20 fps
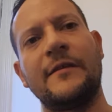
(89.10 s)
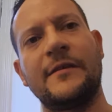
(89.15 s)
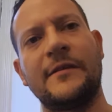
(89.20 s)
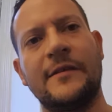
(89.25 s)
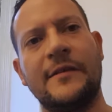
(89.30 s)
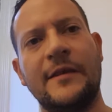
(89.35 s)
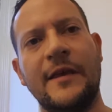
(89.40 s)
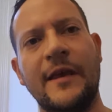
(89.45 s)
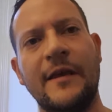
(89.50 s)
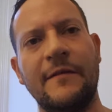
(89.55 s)

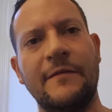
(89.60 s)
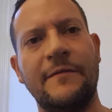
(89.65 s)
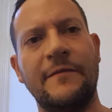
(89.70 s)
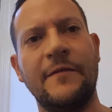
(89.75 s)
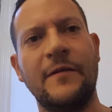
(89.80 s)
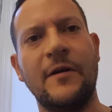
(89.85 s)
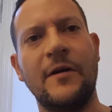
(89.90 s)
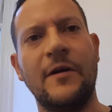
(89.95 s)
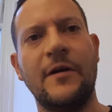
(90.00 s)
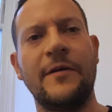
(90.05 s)

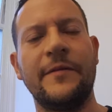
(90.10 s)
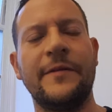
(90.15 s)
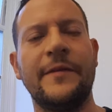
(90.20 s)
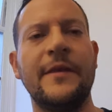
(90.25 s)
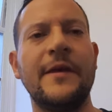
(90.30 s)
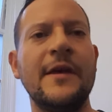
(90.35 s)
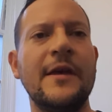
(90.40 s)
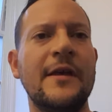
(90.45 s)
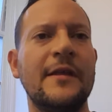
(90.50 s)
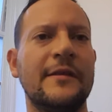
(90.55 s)
safe
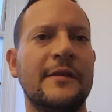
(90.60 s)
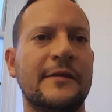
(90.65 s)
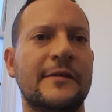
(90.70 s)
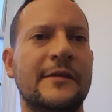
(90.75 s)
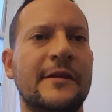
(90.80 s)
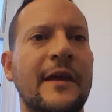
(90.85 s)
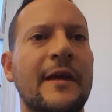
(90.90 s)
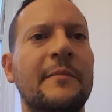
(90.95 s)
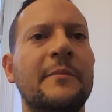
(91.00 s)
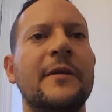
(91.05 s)
on the
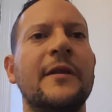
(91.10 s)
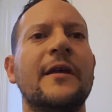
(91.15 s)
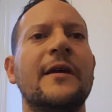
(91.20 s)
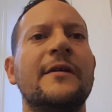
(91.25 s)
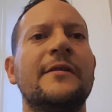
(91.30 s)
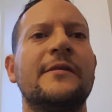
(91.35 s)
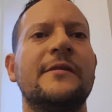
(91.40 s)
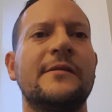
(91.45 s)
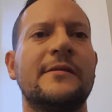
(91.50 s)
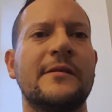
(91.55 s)

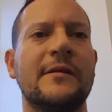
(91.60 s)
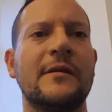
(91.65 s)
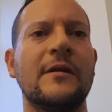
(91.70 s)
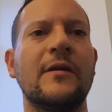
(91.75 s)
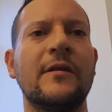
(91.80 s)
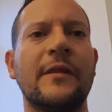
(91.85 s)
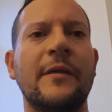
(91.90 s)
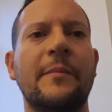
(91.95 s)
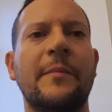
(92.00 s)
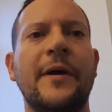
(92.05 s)
stabilizers and
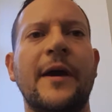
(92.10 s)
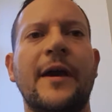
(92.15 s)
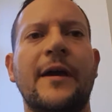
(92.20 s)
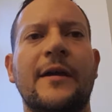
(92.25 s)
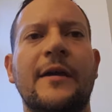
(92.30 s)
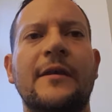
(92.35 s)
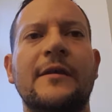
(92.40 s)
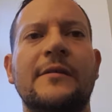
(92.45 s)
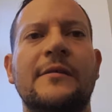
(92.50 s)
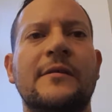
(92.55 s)
on the
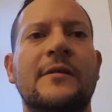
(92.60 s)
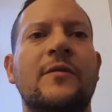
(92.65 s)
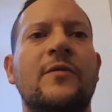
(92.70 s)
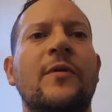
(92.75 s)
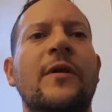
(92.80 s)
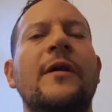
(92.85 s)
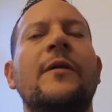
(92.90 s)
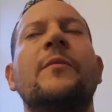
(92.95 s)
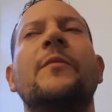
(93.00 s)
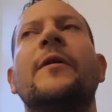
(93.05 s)
back, and it's a
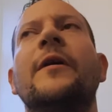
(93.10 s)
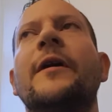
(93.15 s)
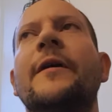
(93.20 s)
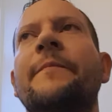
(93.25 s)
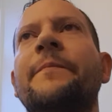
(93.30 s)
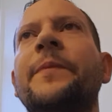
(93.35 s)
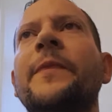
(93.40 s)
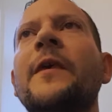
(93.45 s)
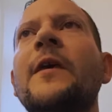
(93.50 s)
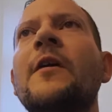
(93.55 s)
great
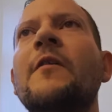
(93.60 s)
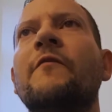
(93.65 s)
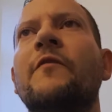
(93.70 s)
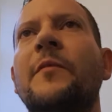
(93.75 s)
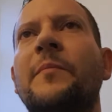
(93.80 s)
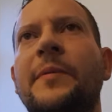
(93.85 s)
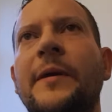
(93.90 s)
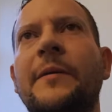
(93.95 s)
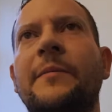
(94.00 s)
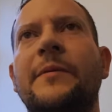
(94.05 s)
way
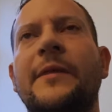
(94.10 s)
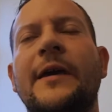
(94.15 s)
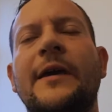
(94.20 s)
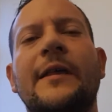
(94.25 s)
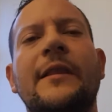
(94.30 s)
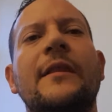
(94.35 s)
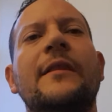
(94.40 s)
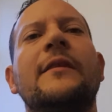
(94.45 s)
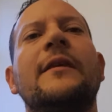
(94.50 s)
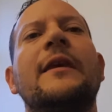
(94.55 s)
for people
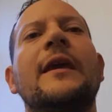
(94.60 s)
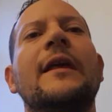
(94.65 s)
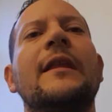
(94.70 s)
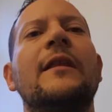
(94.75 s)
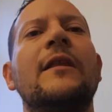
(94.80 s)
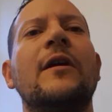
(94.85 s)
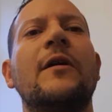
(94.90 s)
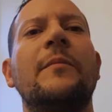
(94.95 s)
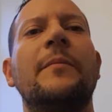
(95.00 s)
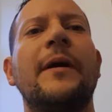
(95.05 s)
that get
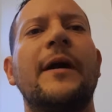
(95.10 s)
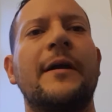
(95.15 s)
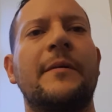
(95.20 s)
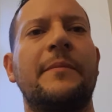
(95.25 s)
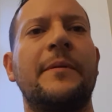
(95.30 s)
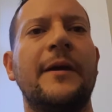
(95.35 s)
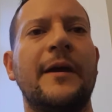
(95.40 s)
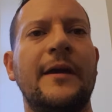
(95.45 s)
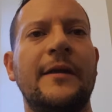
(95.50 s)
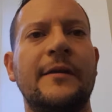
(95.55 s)
low
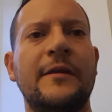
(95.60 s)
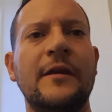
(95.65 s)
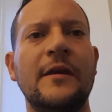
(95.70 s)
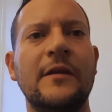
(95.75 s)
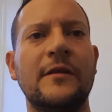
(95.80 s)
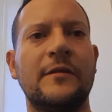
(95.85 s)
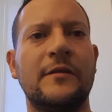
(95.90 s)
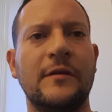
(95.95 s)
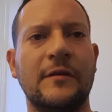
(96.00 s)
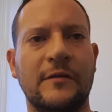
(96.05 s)
back pain
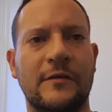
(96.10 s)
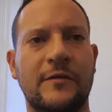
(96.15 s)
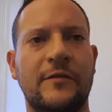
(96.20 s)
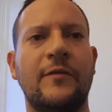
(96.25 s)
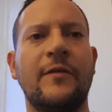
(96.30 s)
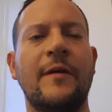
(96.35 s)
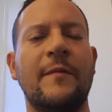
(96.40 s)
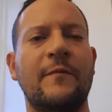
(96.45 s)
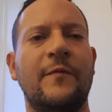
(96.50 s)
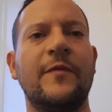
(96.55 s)
to
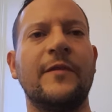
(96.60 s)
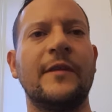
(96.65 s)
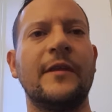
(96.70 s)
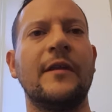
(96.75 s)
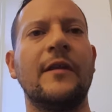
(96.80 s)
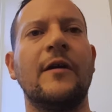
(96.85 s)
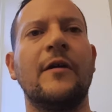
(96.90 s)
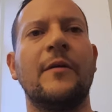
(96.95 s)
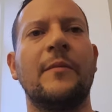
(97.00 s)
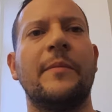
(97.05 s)
strengthen the
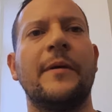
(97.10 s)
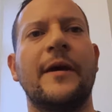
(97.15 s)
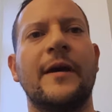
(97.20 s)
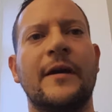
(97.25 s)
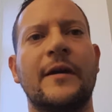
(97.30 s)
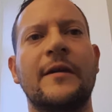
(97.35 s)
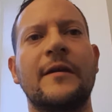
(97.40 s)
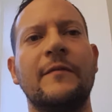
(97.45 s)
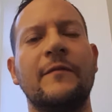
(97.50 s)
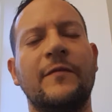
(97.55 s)
lower
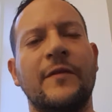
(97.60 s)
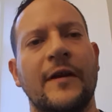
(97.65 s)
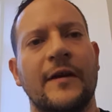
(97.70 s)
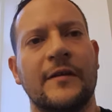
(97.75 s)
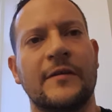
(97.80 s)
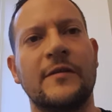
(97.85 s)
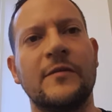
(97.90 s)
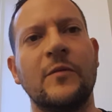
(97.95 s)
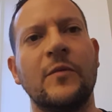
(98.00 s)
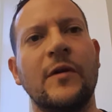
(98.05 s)
back. In
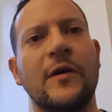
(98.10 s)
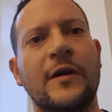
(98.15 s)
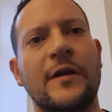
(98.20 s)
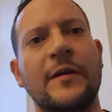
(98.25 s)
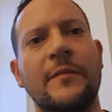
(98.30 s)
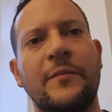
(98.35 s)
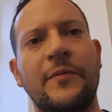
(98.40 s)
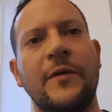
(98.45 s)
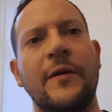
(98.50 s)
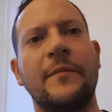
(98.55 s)
fact, to work
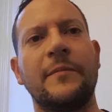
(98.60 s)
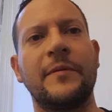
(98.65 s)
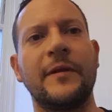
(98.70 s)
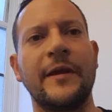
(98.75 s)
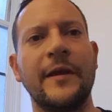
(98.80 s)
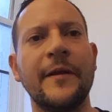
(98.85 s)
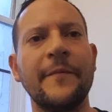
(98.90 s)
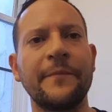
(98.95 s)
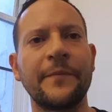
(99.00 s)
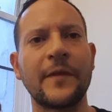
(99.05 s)
it
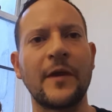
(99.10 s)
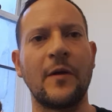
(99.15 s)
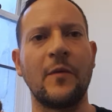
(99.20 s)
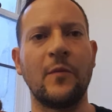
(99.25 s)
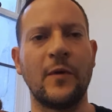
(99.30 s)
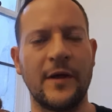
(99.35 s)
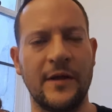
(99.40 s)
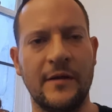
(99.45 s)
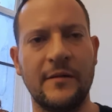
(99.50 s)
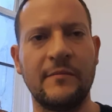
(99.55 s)
properly
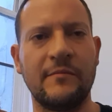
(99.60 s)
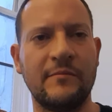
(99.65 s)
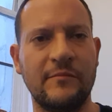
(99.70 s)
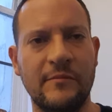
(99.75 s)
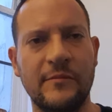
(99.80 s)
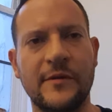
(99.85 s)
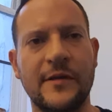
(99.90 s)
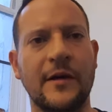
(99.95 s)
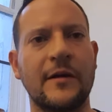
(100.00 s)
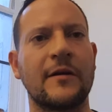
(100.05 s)

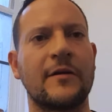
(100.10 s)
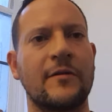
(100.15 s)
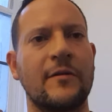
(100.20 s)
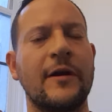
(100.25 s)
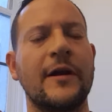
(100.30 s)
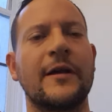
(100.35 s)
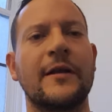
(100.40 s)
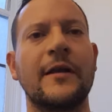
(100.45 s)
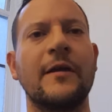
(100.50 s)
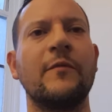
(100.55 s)
when done
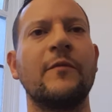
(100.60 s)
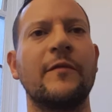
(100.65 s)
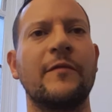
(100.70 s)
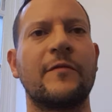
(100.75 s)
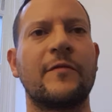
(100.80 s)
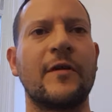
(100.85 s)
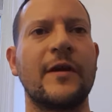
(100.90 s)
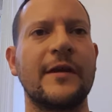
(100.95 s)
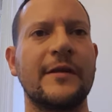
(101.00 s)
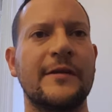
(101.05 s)
correctly and
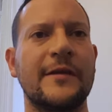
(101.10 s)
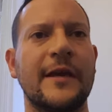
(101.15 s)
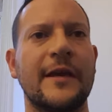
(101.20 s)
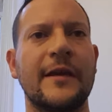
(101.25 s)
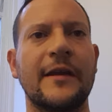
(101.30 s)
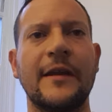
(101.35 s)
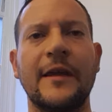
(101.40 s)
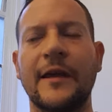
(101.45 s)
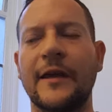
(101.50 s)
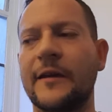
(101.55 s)
with great
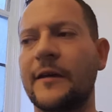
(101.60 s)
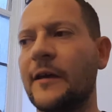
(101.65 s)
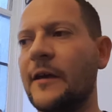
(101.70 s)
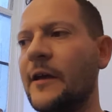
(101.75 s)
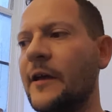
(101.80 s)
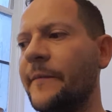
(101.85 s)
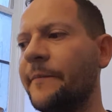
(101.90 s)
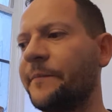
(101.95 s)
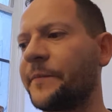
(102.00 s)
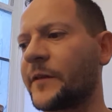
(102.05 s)
technique.
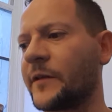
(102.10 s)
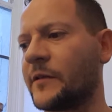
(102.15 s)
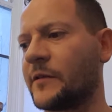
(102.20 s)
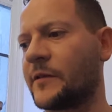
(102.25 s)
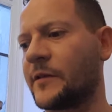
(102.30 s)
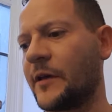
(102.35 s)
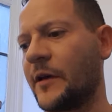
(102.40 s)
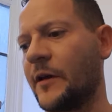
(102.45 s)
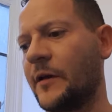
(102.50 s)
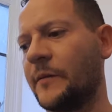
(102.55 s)

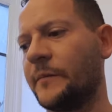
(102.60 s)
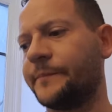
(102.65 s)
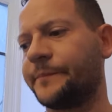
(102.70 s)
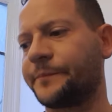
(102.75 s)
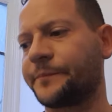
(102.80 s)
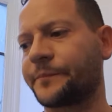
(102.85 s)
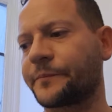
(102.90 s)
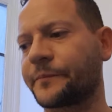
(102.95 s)
So